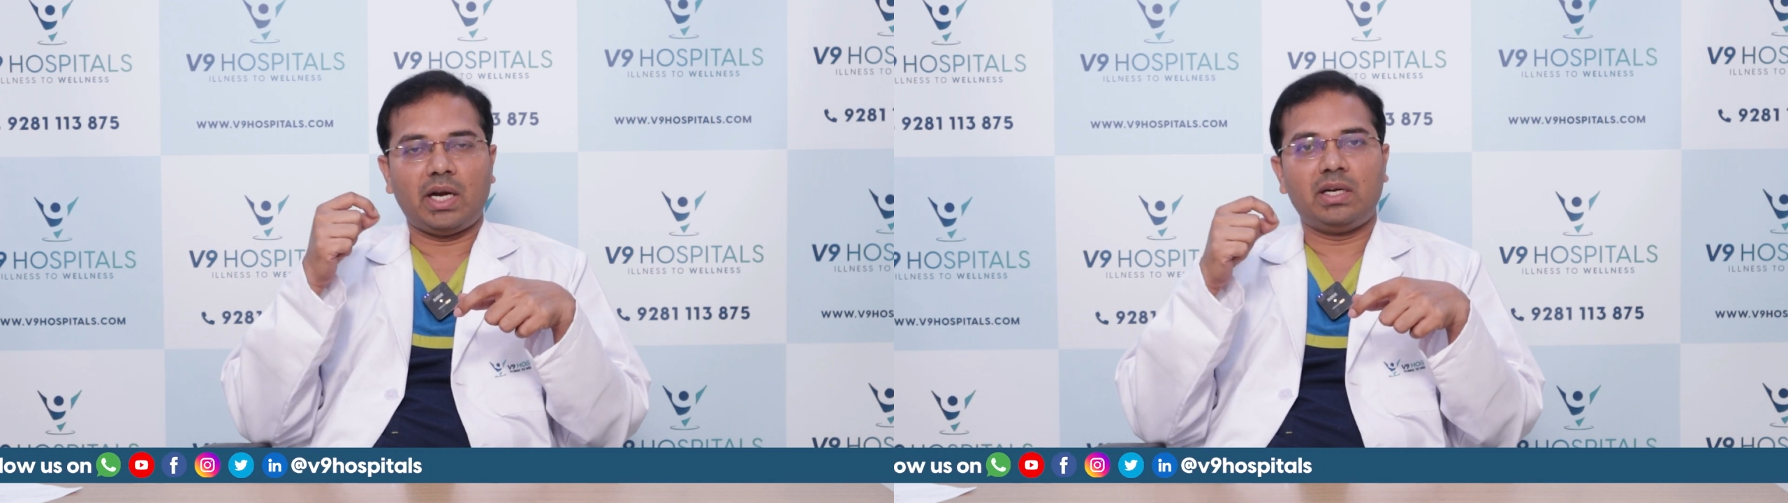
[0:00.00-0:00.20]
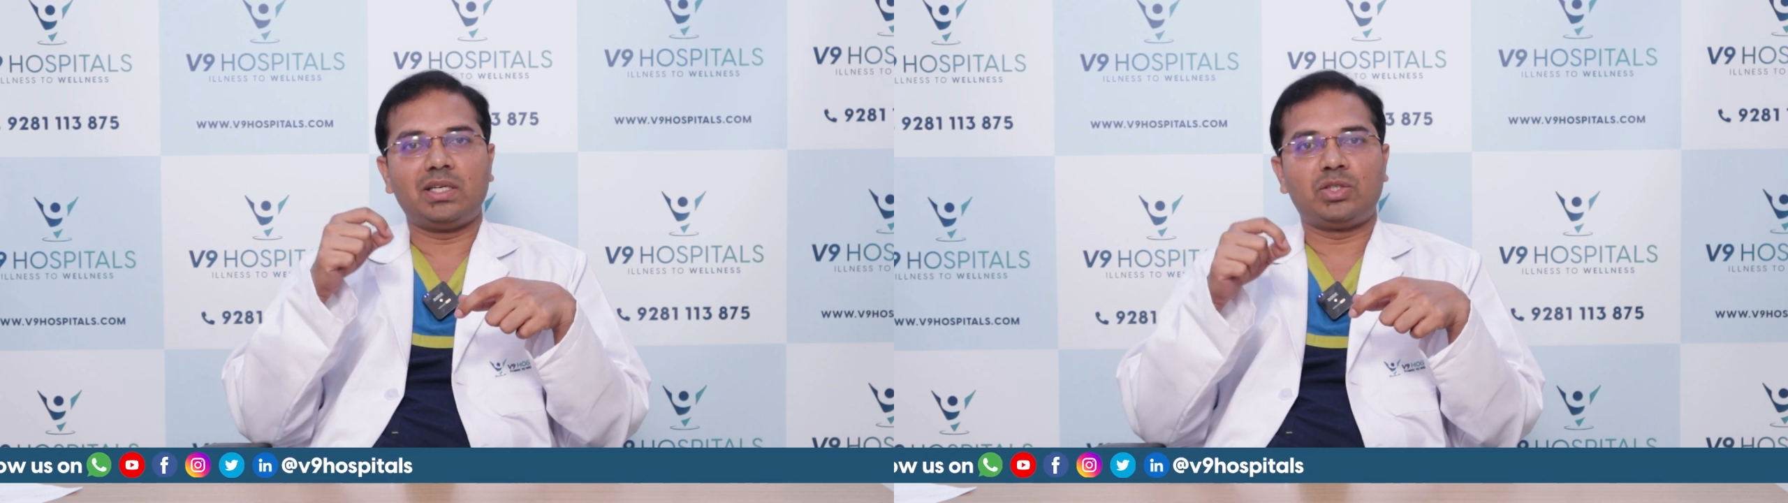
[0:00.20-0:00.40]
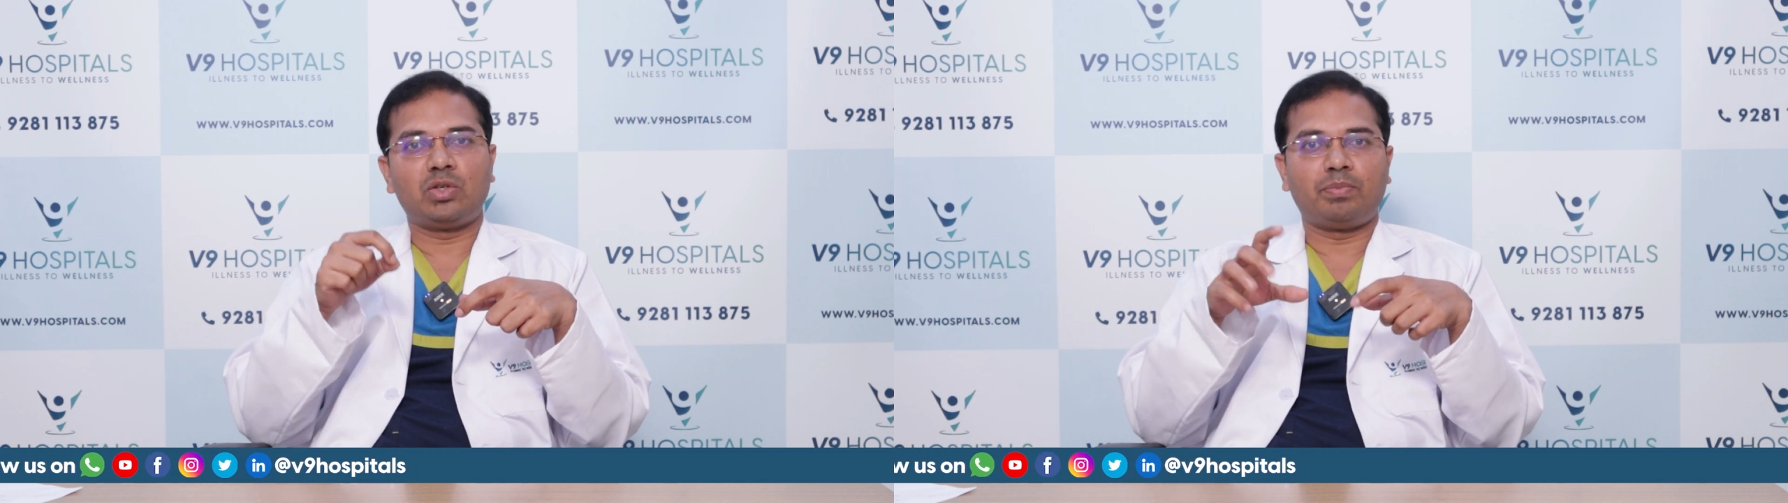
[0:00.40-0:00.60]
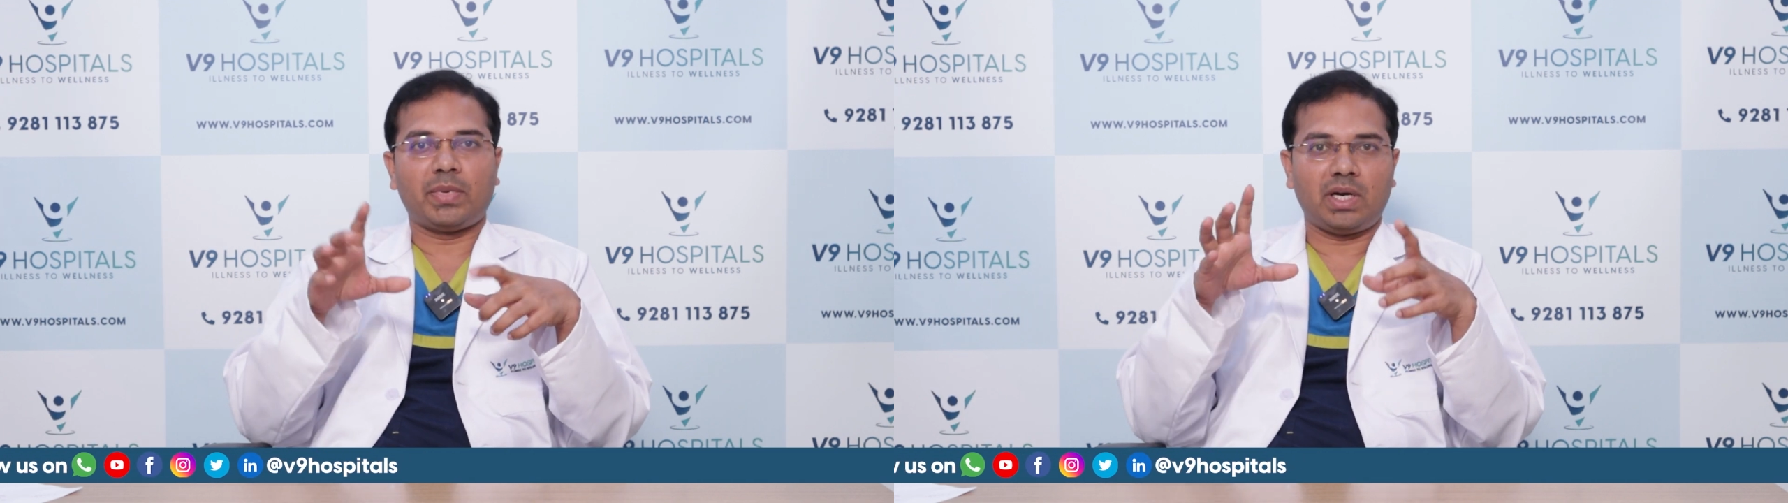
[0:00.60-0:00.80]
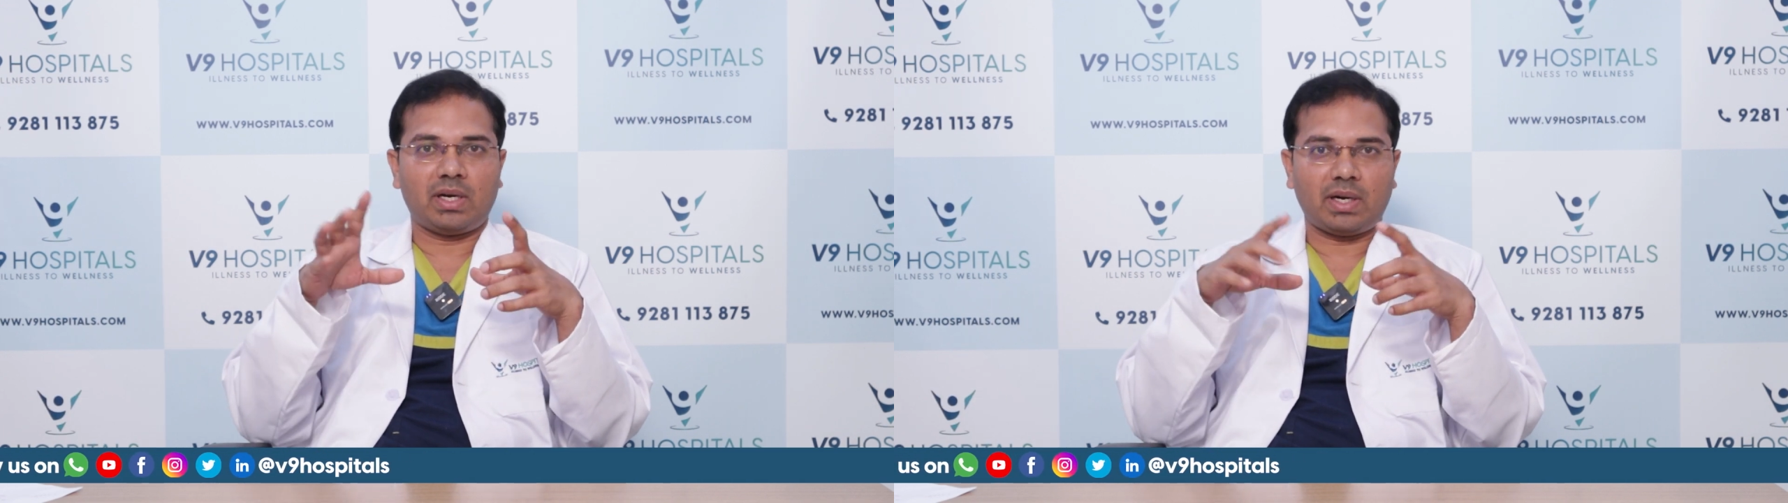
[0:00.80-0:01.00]
and it should
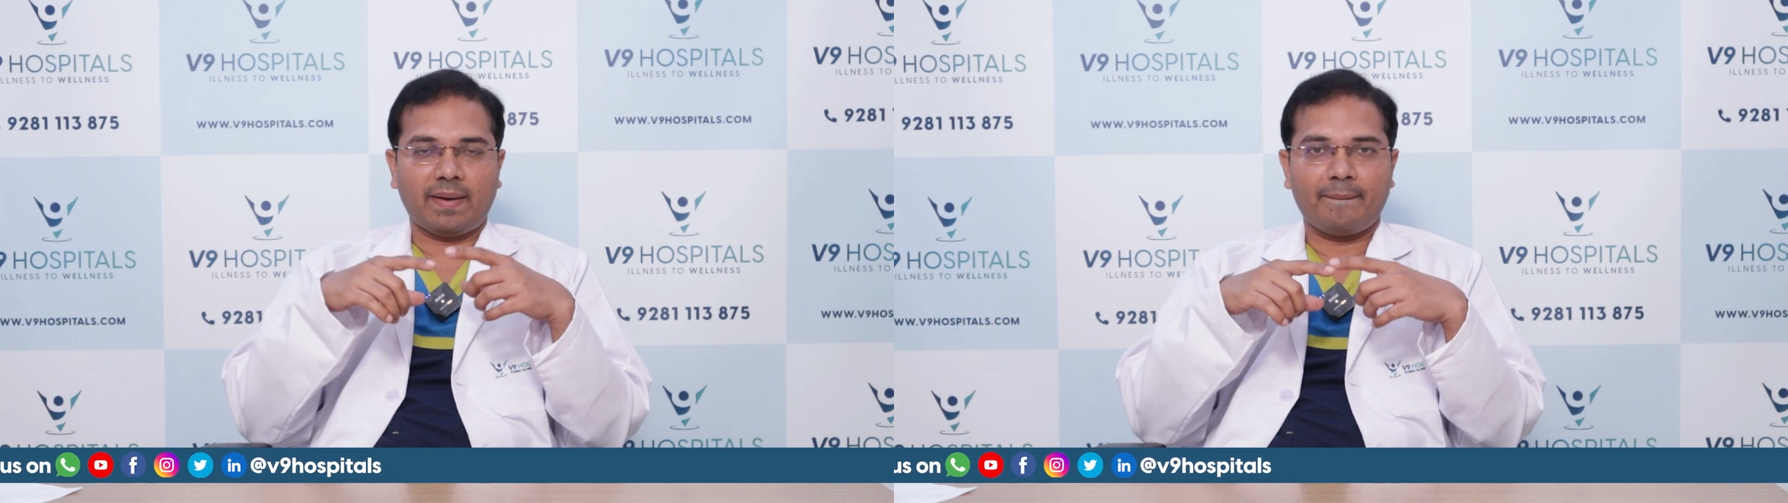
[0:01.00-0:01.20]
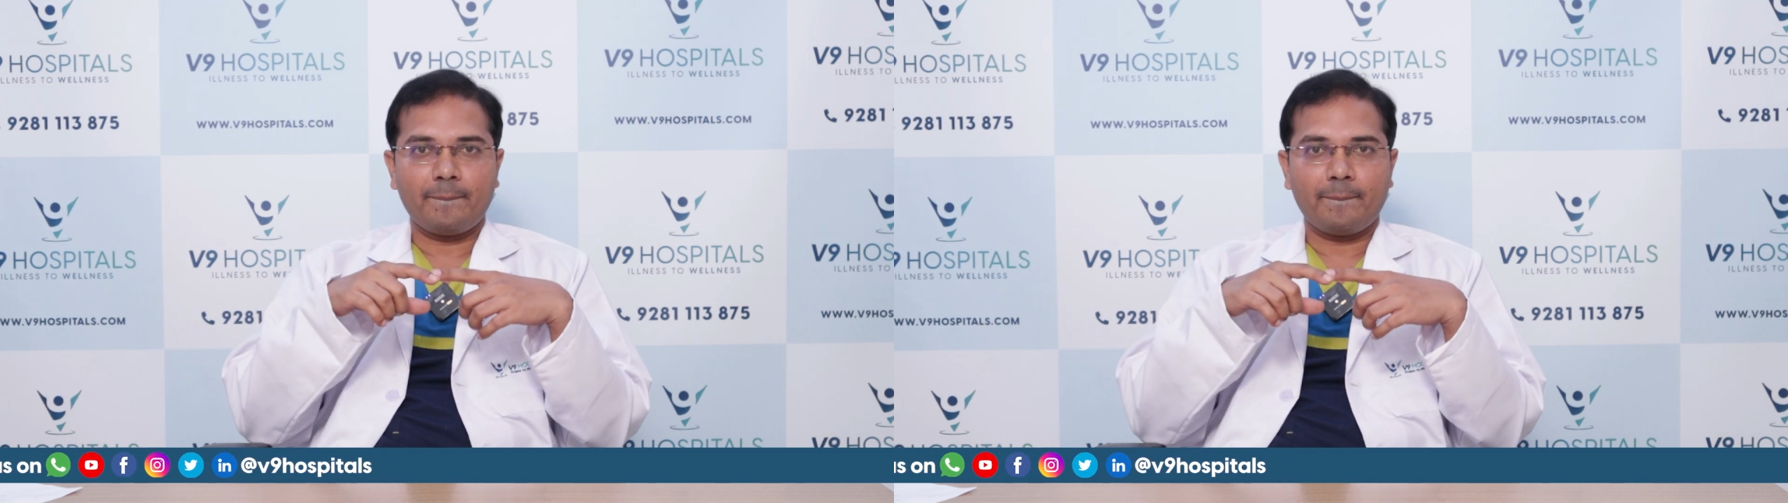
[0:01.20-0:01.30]
penetrate.